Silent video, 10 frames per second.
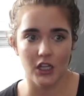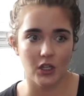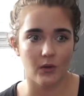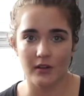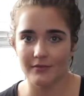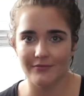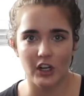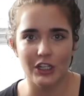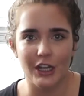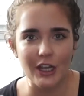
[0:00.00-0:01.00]
your
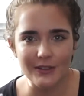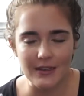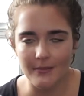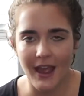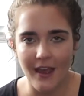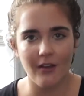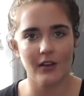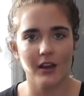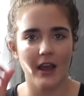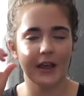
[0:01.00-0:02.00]
vertigo
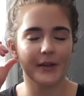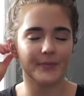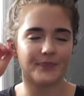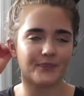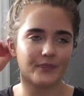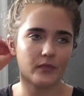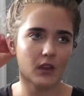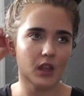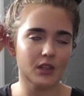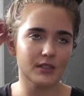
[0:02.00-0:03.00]
somehow.
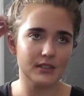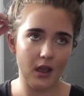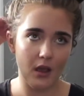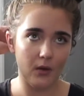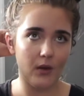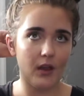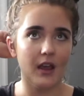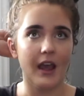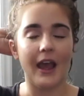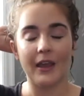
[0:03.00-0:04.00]
So
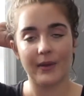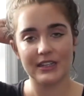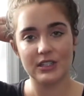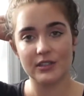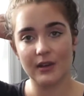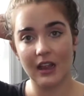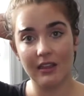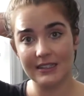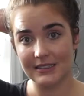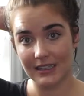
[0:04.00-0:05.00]
I went to
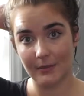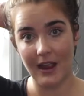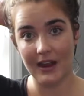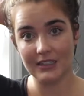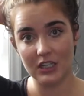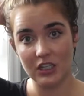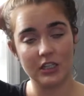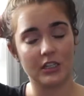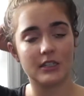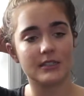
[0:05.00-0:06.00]
holistic
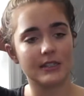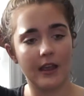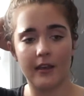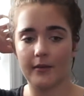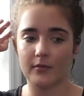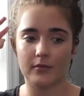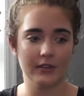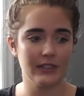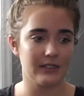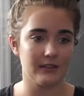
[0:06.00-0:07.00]
practitioners.
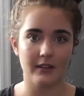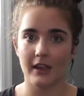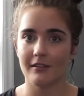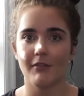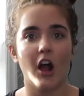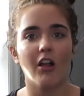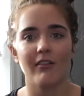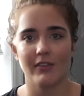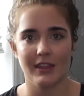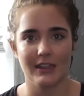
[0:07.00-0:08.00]
We did like all
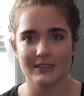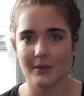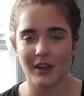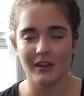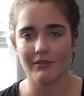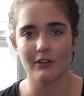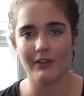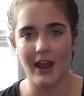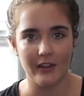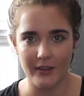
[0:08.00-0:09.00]
of the things. I'm not even gonna
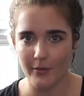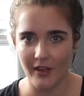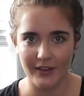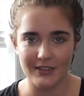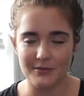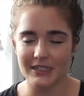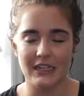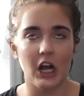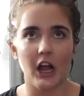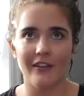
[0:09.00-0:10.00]
rattle them off because we
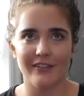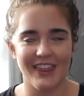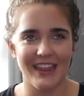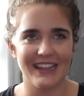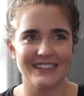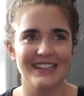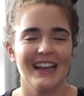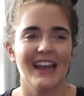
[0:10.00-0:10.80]
did all of the things.